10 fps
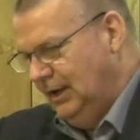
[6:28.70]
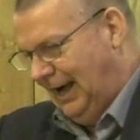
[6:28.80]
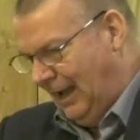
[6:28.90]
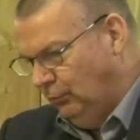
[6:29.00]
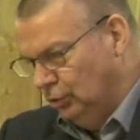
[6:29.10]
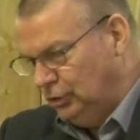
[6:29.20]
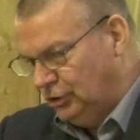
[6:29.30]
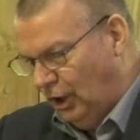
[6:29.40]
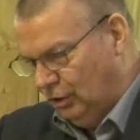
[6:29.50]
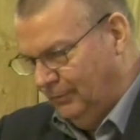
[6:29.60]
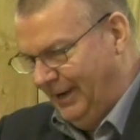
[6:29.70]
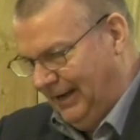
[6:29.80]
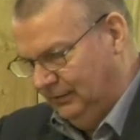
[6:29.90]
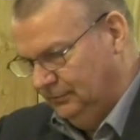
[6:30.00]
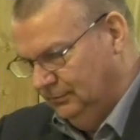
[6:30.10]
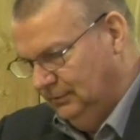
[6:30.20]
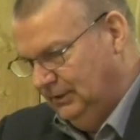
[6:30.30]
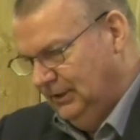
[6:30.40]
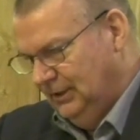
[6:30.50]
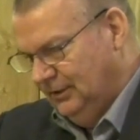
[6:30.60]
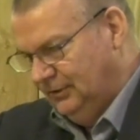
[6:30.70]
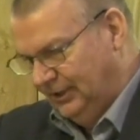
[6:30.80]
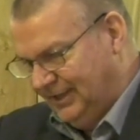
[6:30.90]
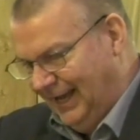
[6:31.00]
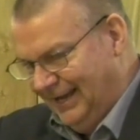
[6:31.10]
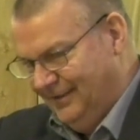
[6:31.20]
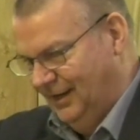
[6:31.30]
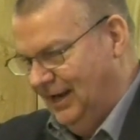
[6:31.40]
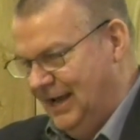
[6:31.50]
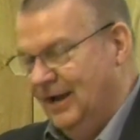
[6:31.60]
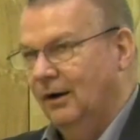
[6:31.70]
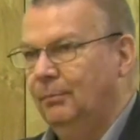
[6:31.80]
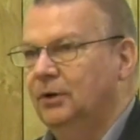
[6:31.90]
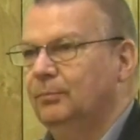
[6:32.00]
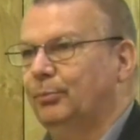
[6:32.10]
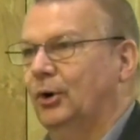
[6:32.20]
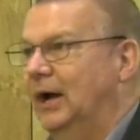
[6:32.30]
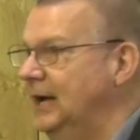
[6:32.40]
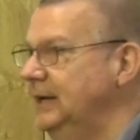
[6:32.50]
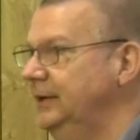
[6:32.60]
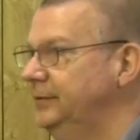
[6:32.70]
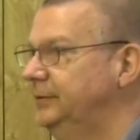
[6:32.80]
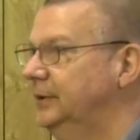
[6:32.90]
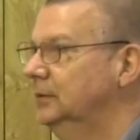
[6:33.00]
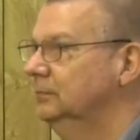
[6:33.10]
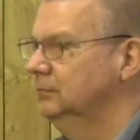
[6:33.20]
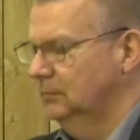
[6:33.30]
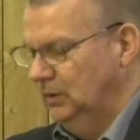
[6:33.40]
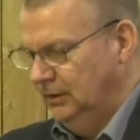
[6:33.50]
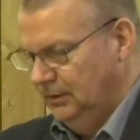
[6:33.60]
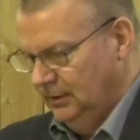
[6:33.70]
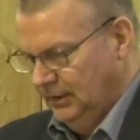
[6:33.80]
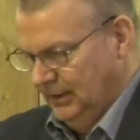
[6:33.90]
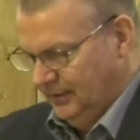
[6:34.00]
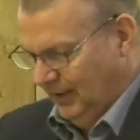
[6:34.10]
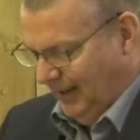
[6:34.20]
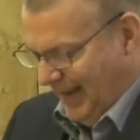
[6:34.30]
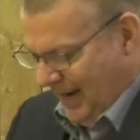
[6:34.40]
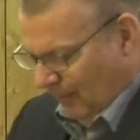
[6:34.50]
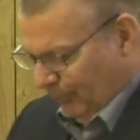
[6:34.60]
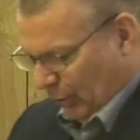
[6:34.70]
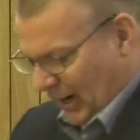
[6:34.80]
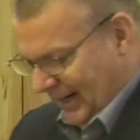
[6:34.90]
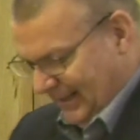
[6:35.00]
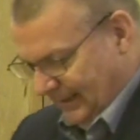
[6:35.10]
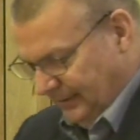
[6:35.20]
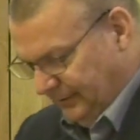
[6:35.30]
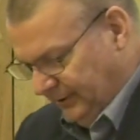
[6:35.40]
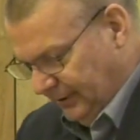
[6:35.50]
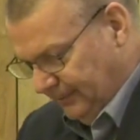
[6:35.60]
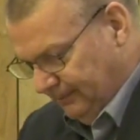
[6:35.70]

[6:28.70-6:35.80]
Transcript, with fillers: I want to talk about today the Lamb praised. The Lamb praised.